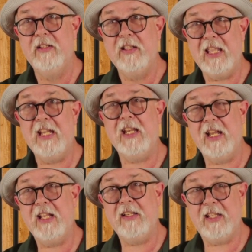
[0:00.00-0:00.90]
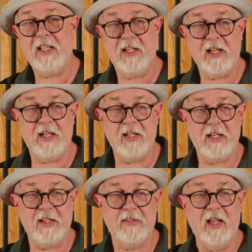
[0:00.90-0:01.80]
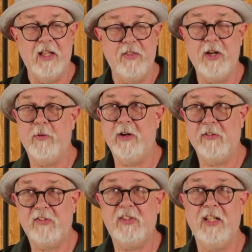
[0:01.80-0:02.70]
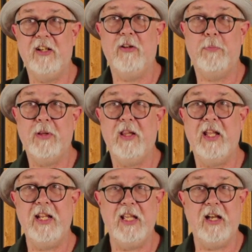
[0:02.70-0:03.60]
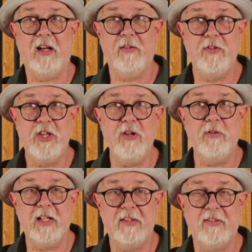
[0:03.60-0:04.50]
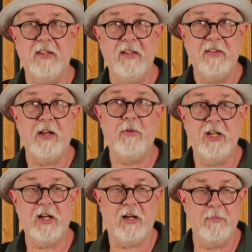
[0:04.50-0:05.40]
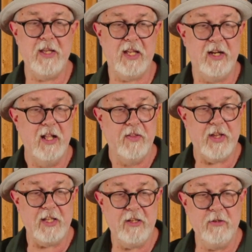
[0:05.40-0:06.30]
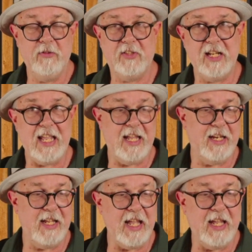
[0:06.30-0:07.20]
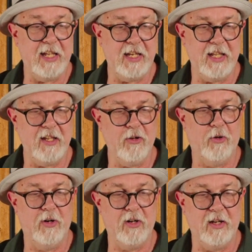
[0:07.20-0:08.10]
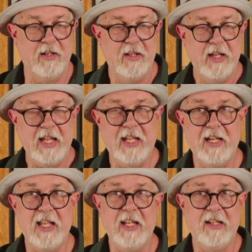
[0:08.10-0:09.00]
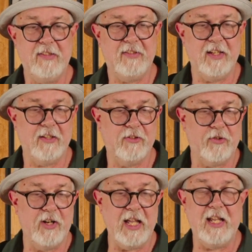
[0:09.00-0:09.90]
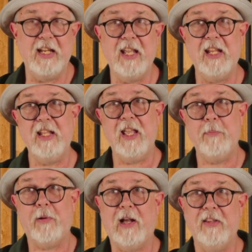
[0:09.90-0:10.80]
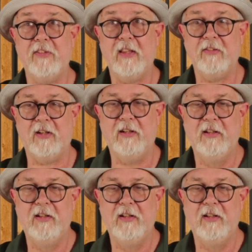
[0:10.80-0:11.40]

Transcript: in the 1990s, there were still plenty of units that would come in that used an 8080 or a 8086 or an 8088 processor.